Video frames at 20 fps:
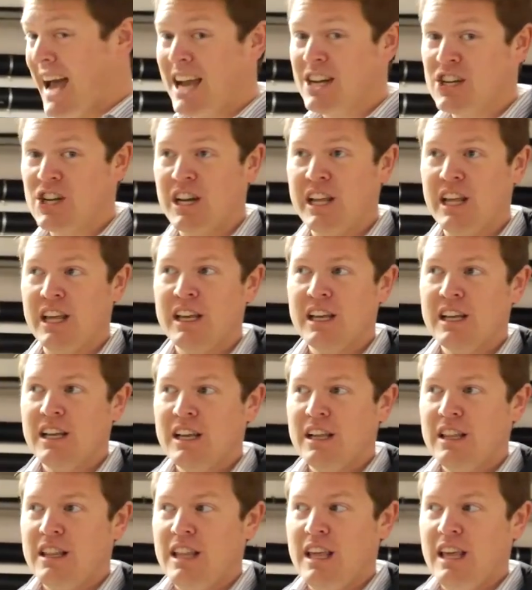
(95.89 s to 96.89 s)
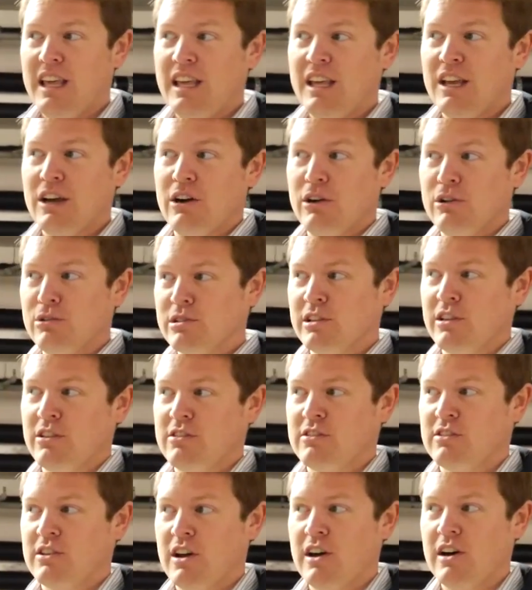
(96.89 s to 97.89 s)
Actually, the
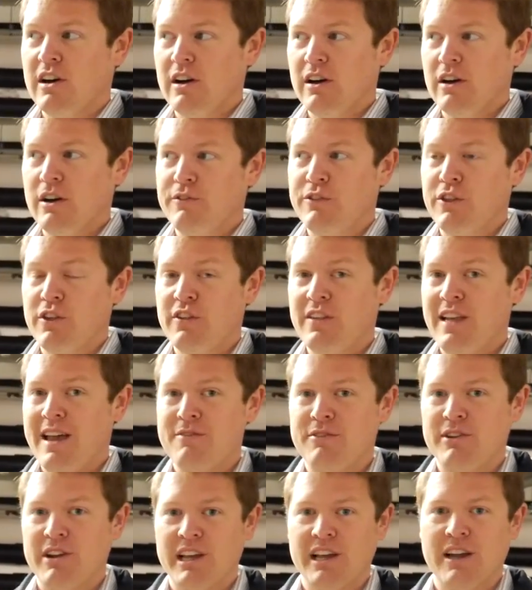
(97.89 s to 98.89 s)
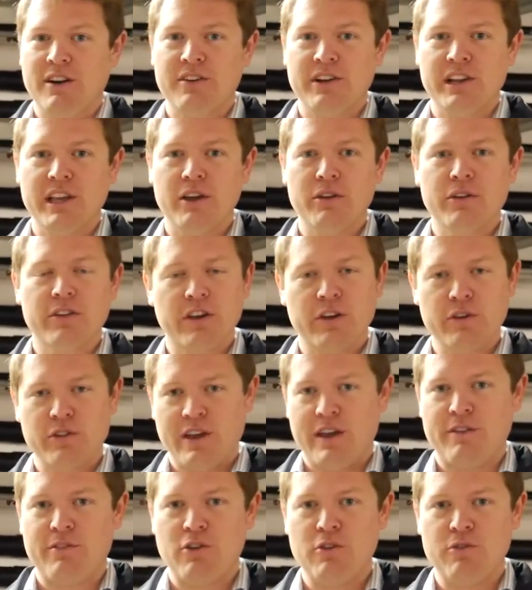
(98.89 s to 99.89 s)
oldest car of the 7 I currently own, because I also
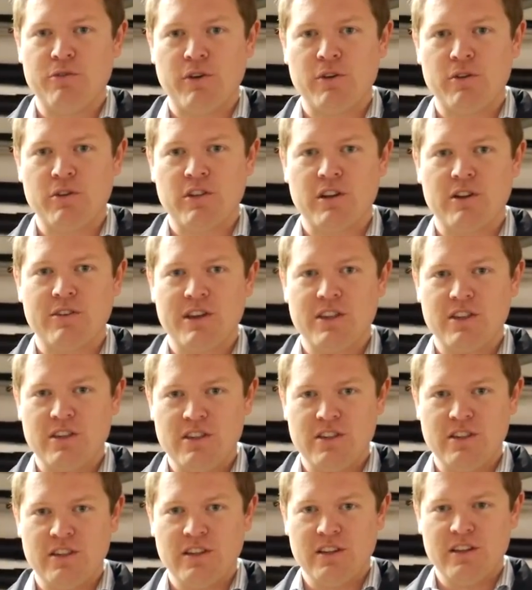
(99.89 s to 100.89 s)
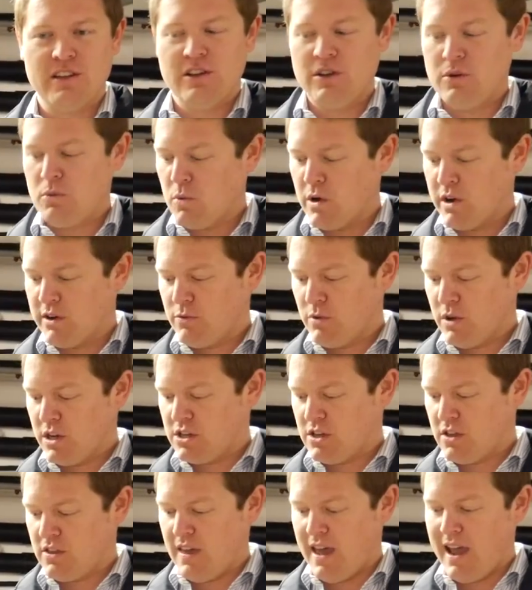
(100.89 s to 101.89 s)
have 2 Focus RSs. One of
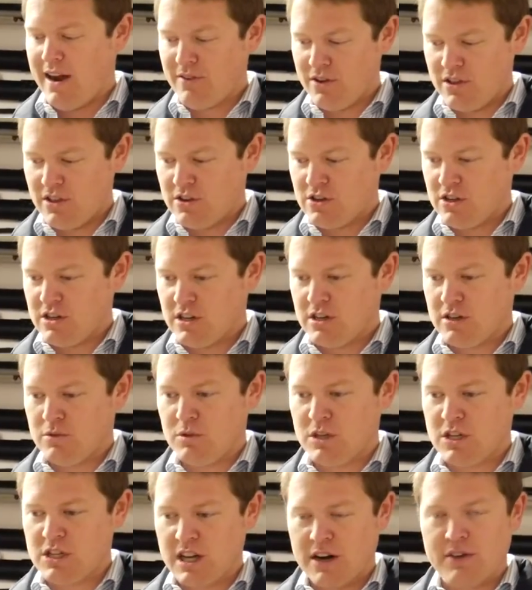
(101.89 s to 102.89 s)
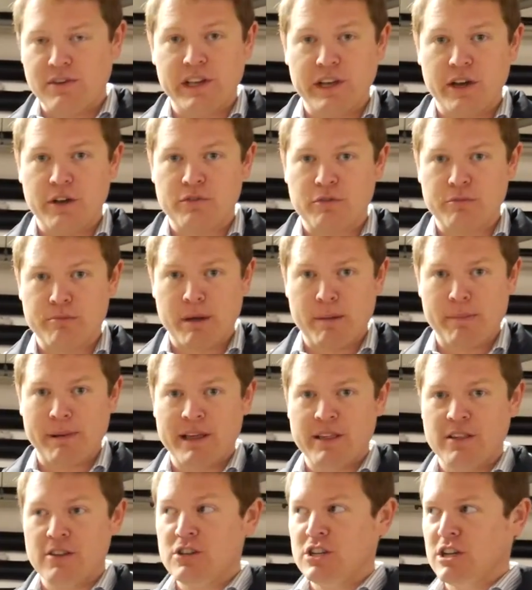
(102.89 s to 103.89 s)
which is the Heritage Edition, which is currently over at my
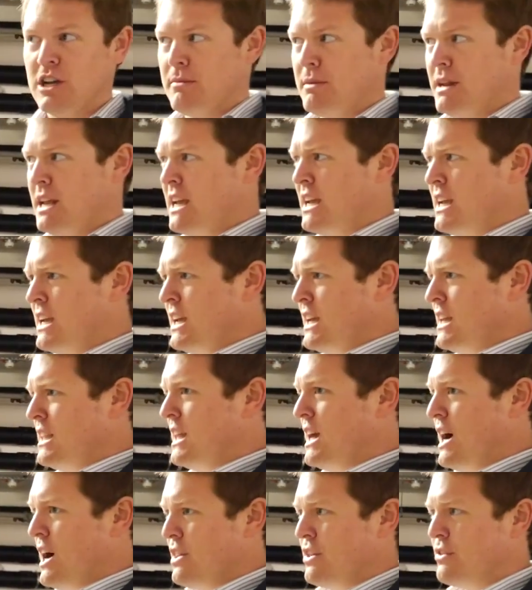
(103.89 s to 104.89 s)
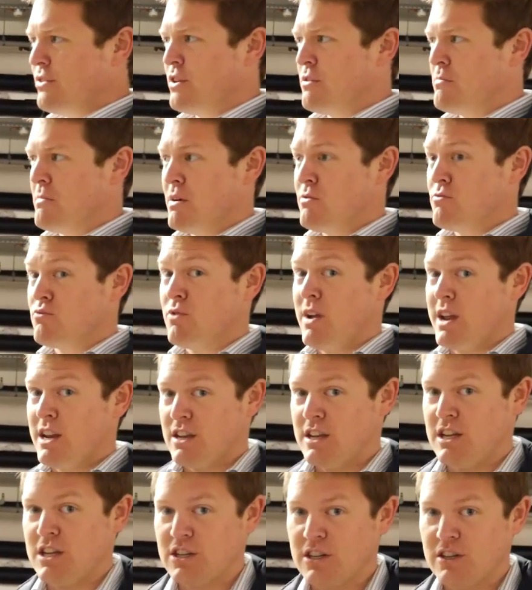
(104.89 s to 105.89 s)
place in Germany. The other is my Red
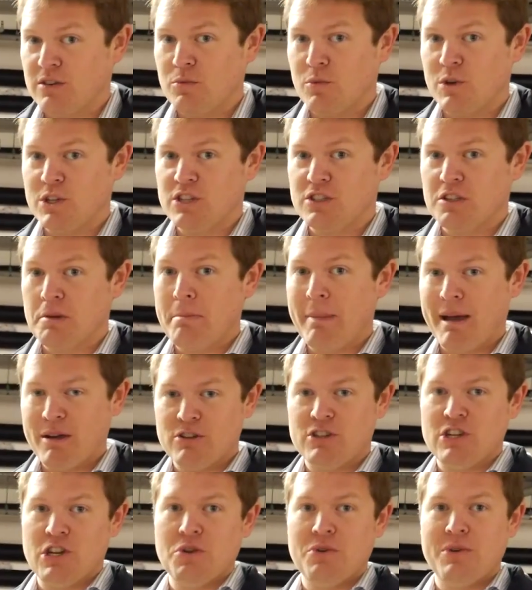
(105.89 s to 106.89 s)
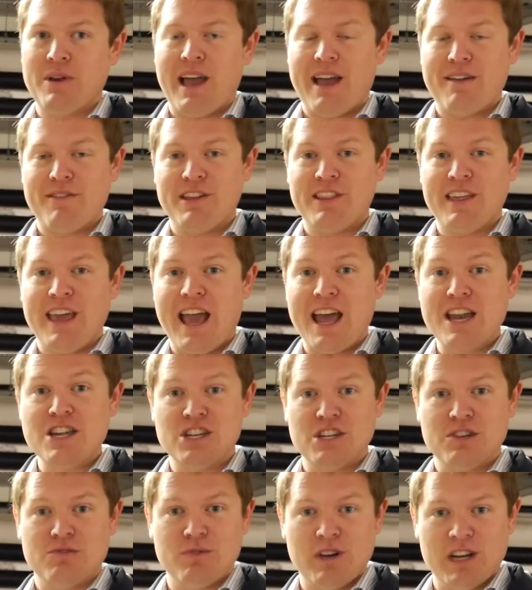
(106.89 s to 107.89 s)
Edition, which is at Mount June, having the
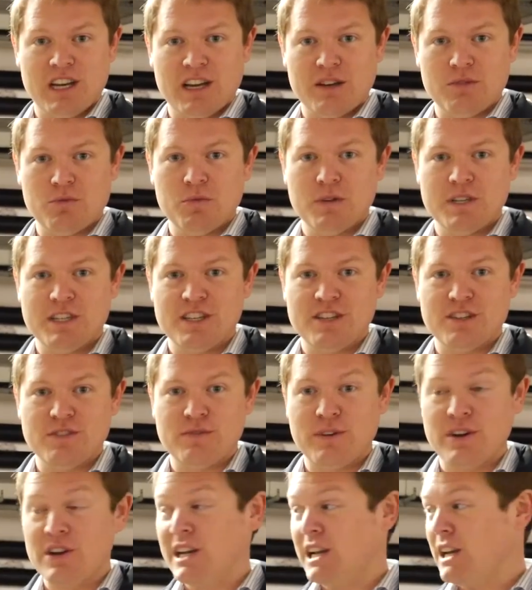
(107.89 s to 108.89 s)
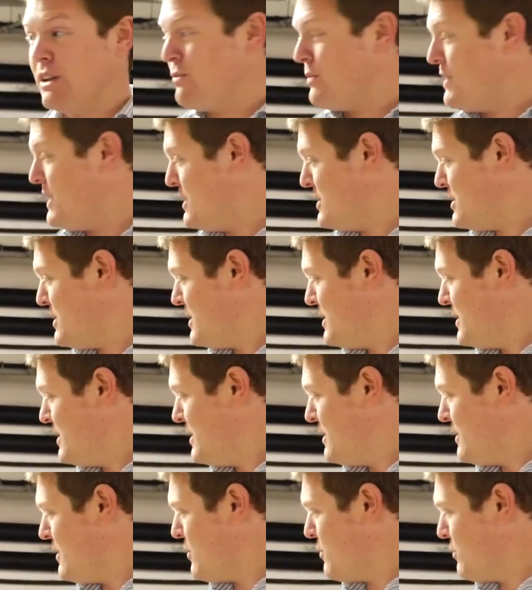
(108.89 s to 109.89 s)
engine redone, which is very nearly finished.
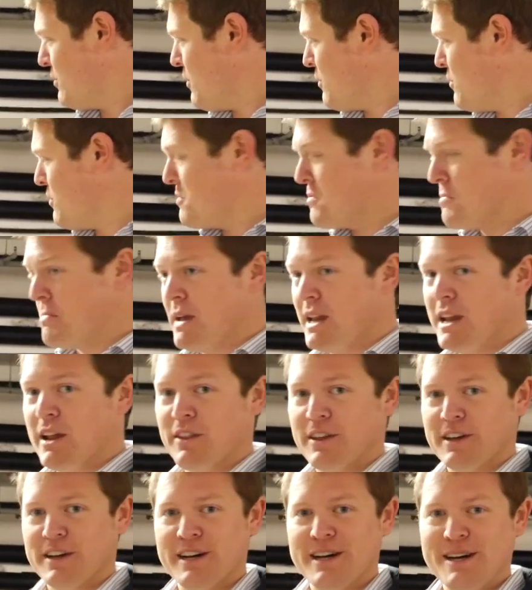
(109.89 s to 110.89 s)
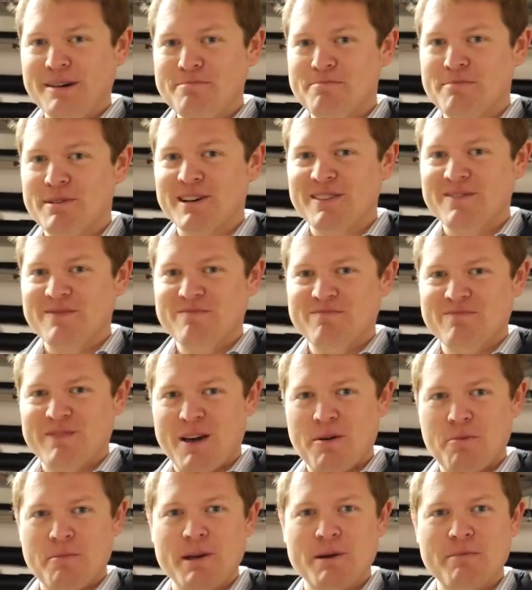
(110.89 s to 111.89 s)
There's also seems to be another car, but
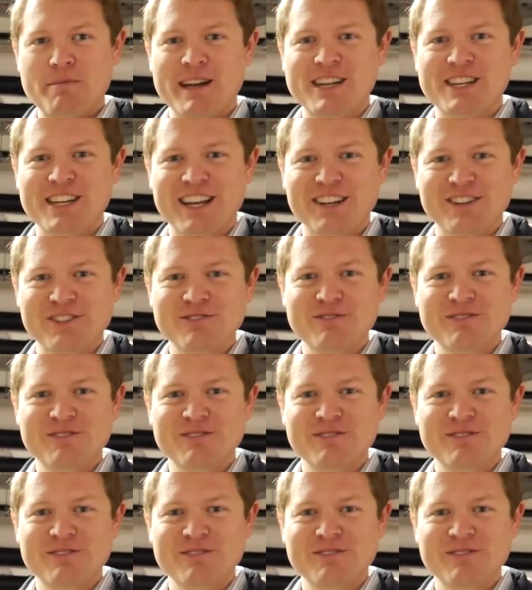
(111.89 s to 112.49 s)
that will be on my channel.